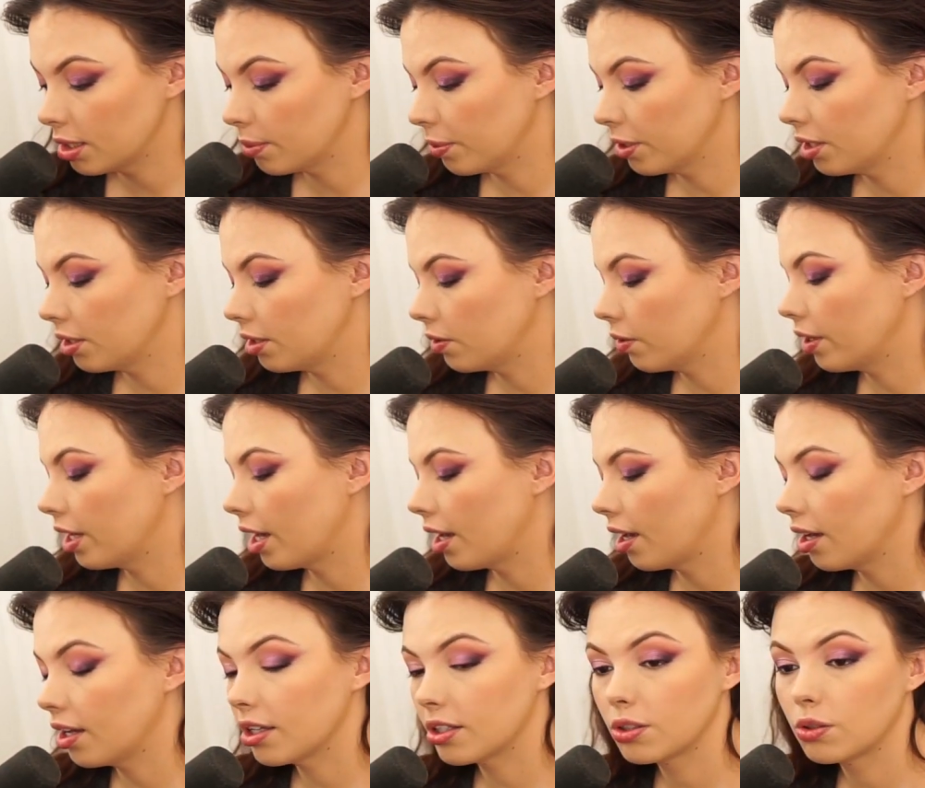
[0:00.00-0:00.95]
but it's okay
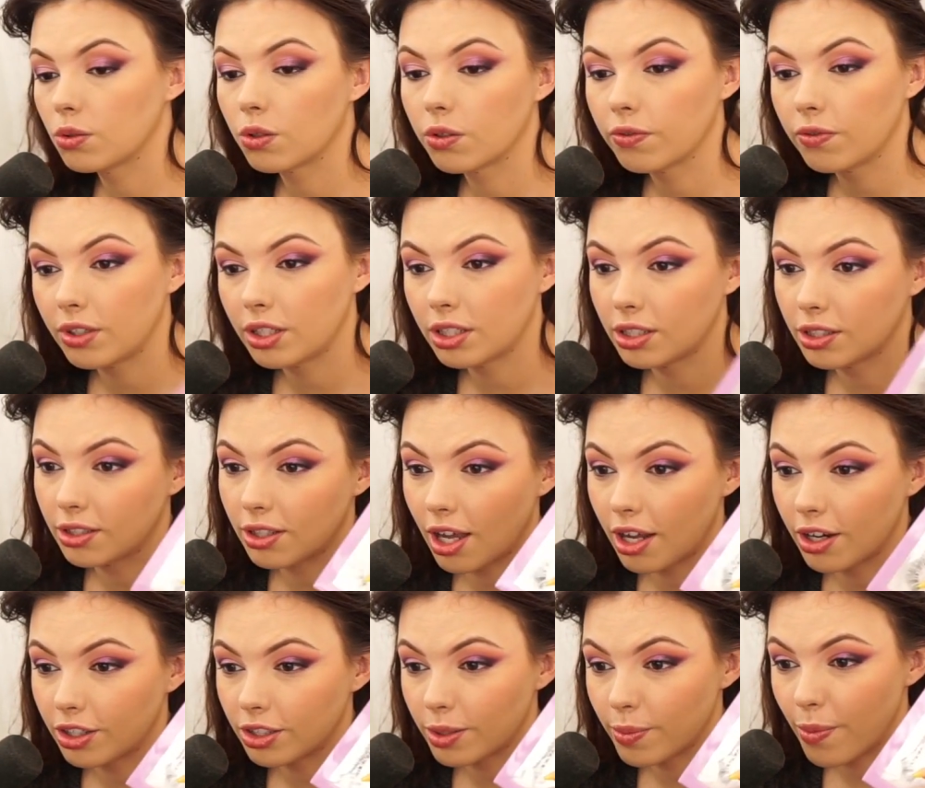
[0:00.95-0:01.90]
because Norvina's
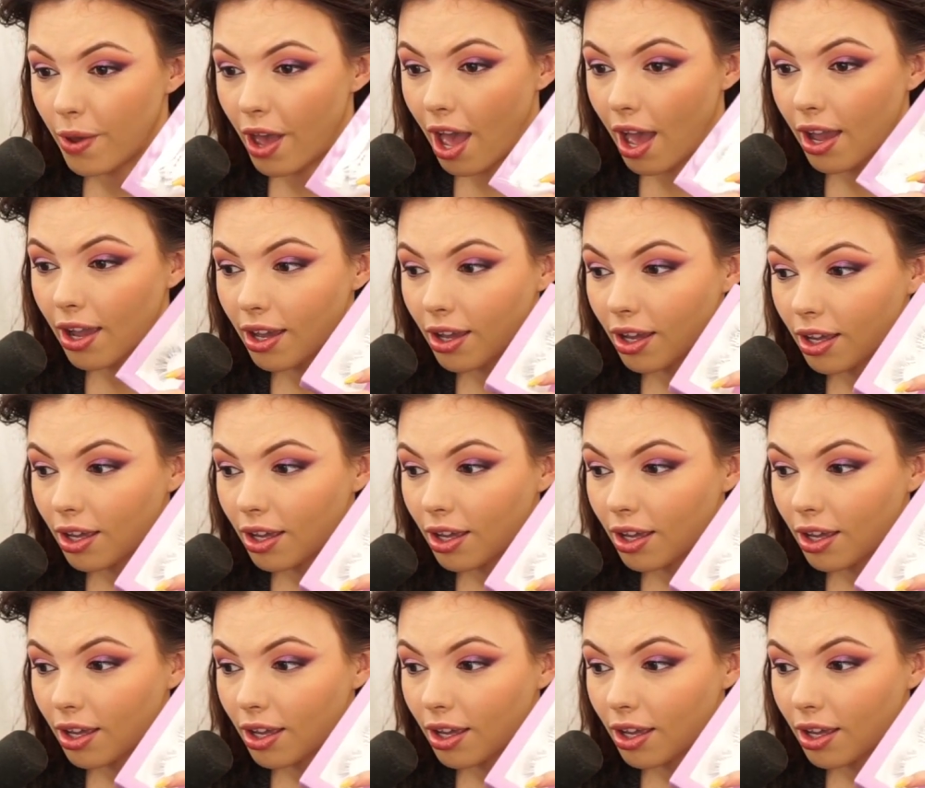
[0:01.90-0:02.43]
got your back